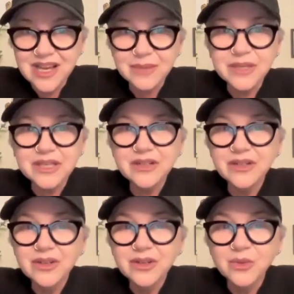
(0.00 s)
I mean,
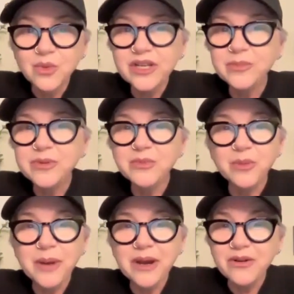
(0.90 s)
what could be
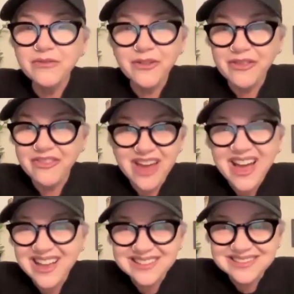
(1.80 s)
more powerful than
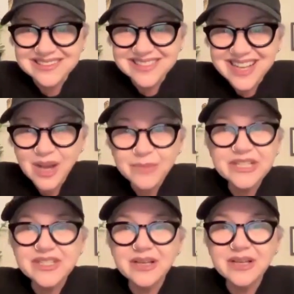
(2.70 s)
that? How
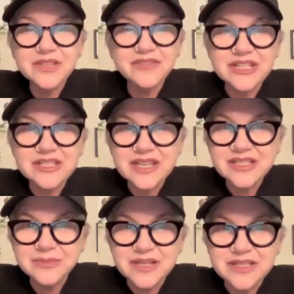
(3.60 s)
many times have I said
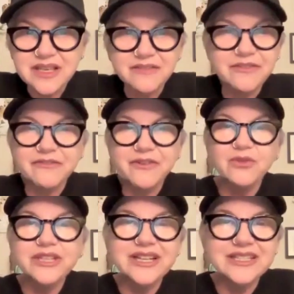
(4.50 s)
to myself, if
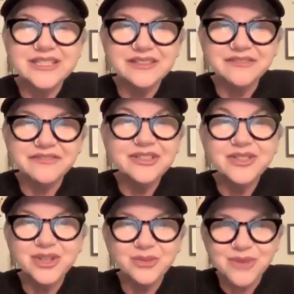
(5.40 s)
only I didn't feel
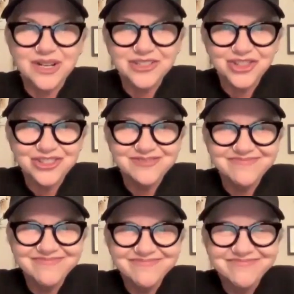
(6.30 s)
so much?
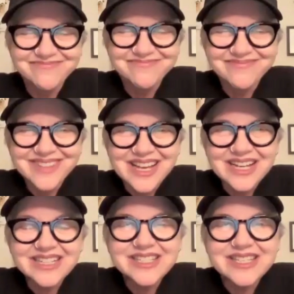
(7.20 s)

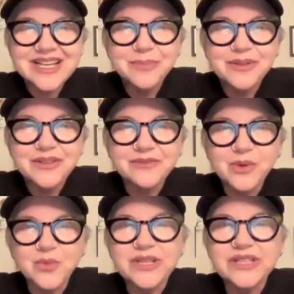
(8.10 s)
An example of
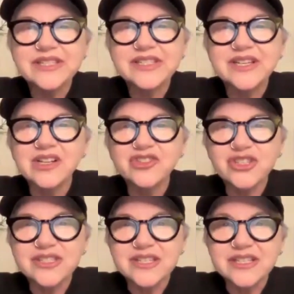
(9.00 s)
what witness
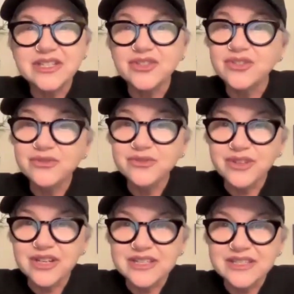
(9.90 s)
consciousness can do
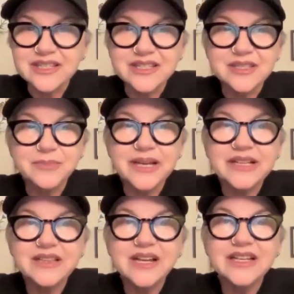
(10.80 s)
for us is my
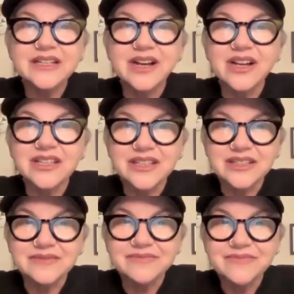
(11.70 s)
client, Anya.